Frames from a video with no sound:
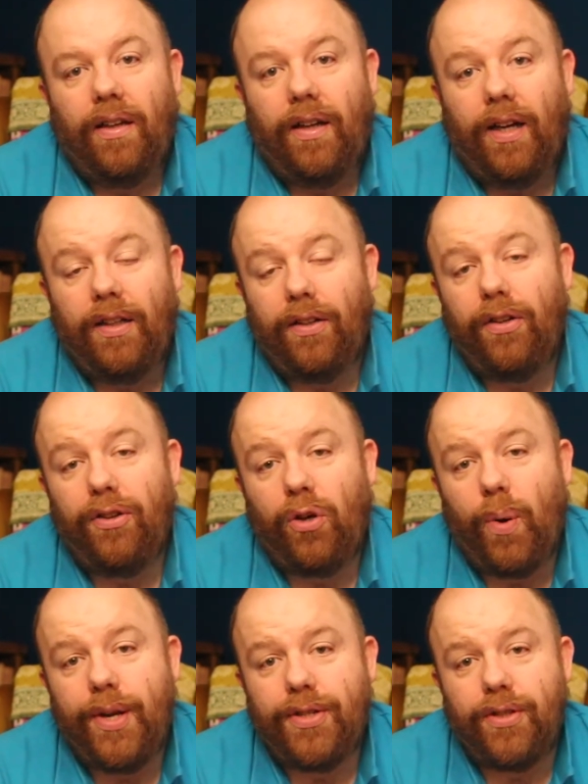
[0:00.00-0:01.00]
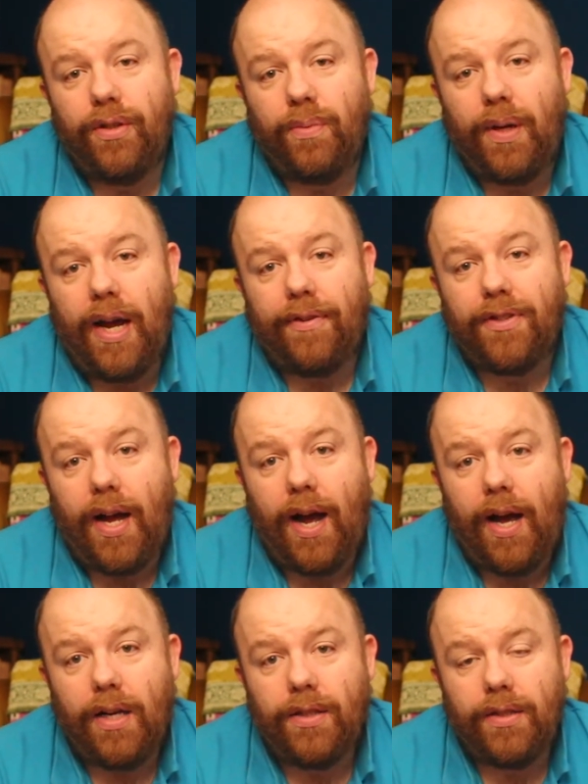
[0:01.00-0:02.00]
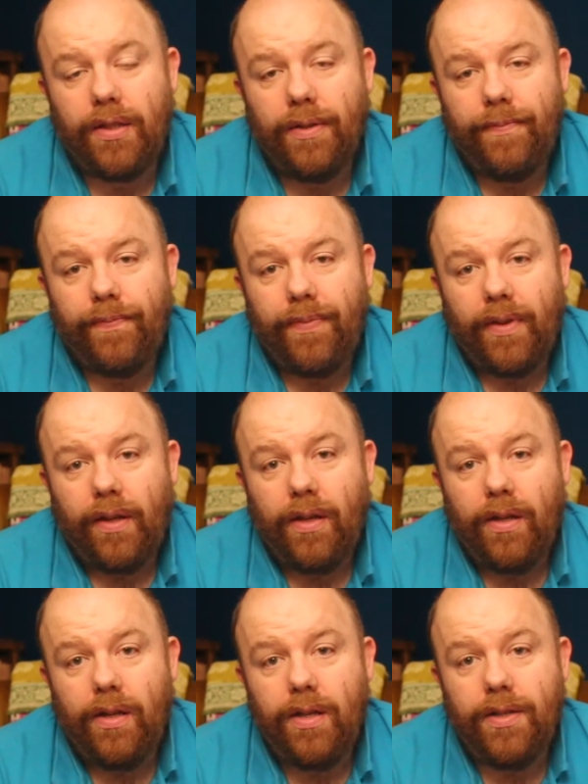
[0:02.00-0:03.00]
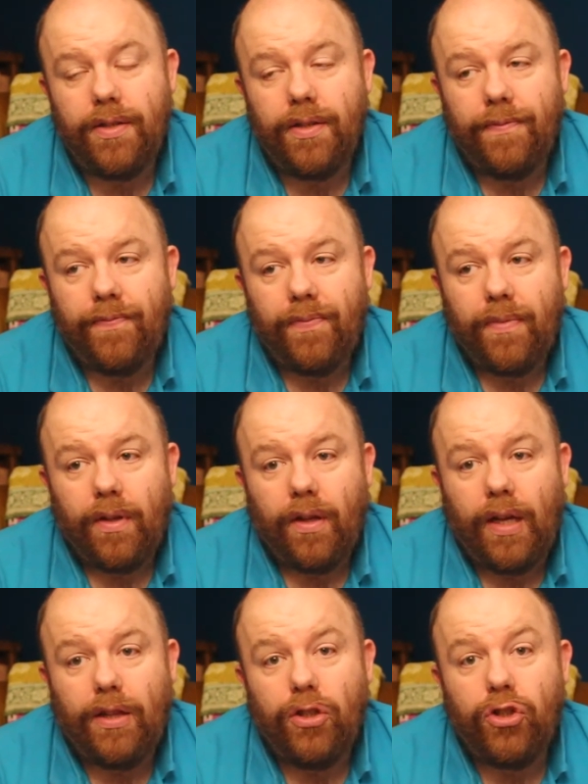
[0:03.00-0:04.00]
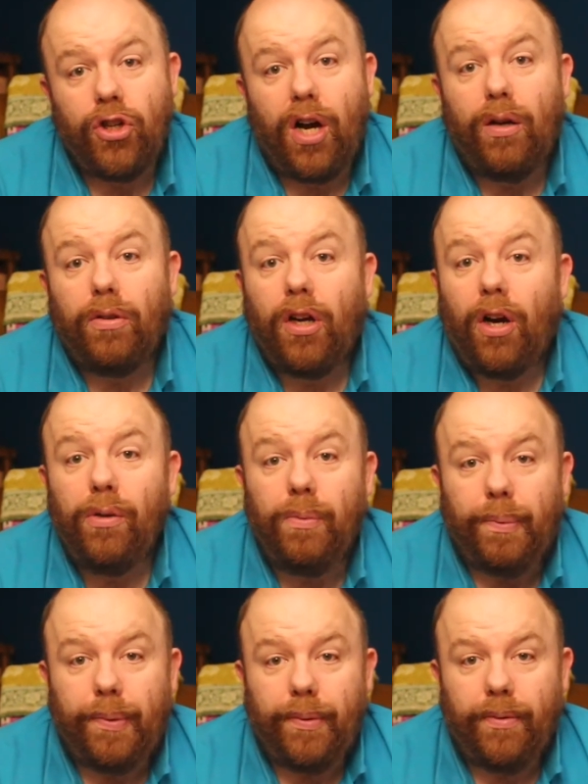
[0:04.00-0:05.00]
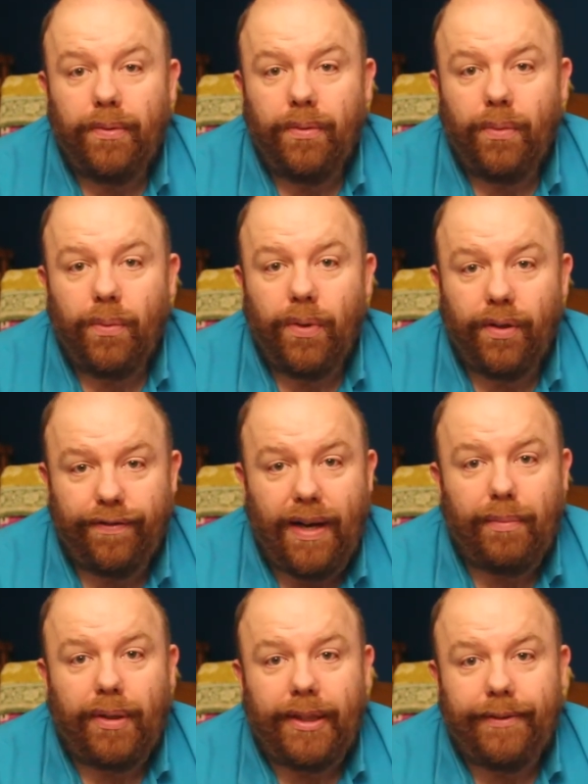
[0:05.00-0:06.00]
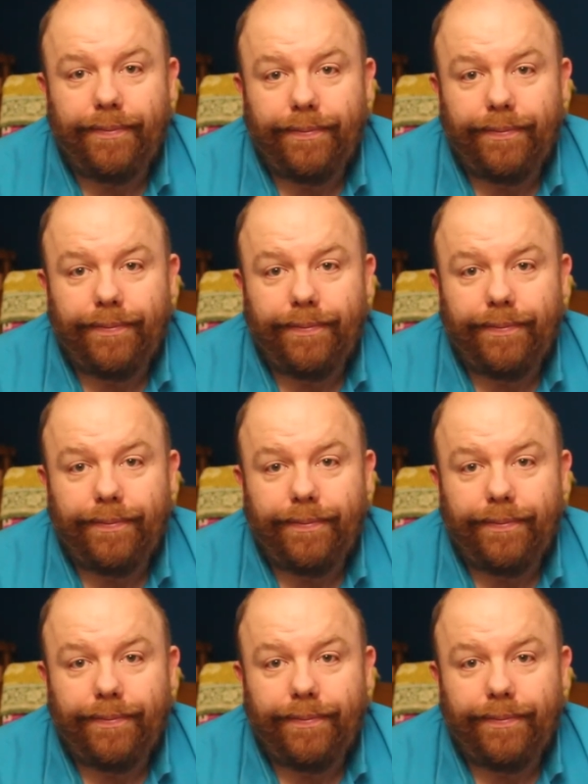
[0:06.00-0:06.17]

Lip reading: And another question we have to ask is, can the child cope with a family?